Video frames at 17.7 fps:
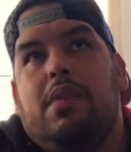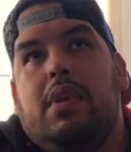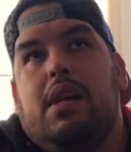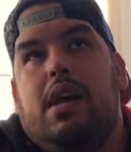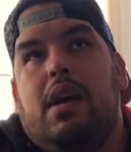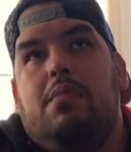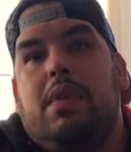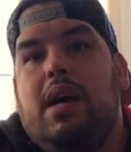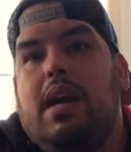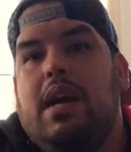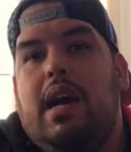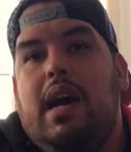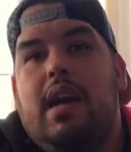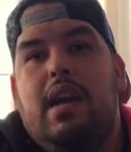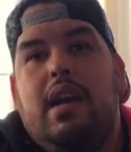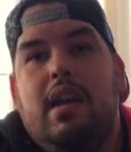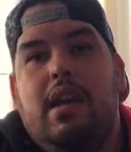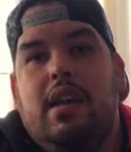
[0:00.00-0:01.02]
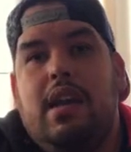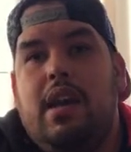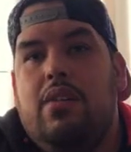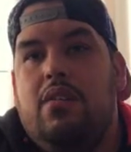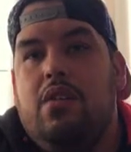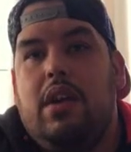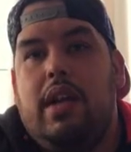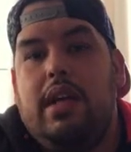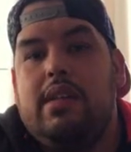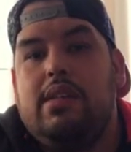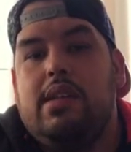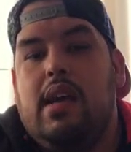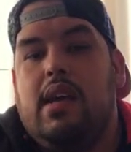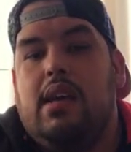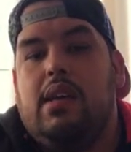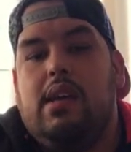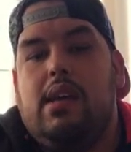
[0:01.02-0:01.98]
caught my. I never liked
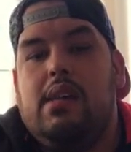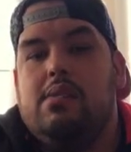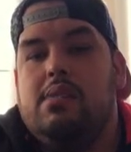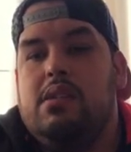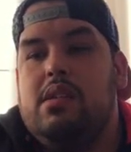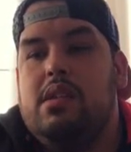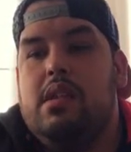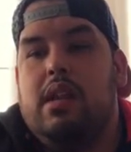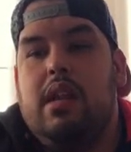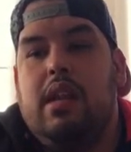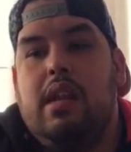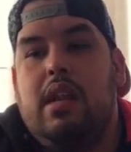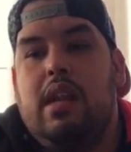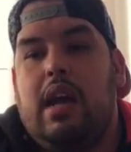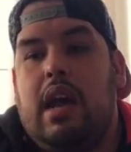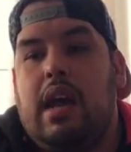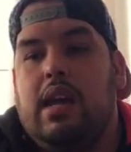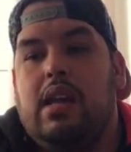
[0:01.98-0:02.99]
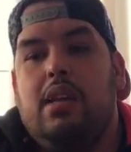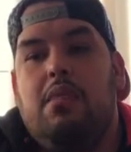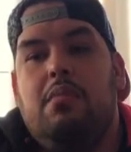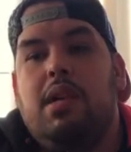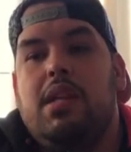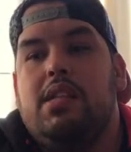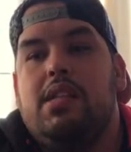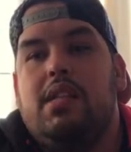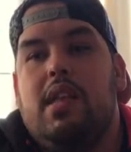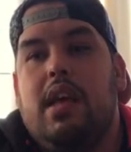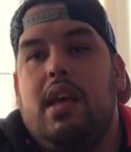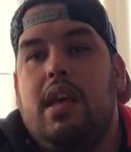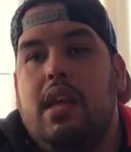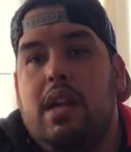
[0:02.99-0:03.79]
Cyclops, and I can admit to that.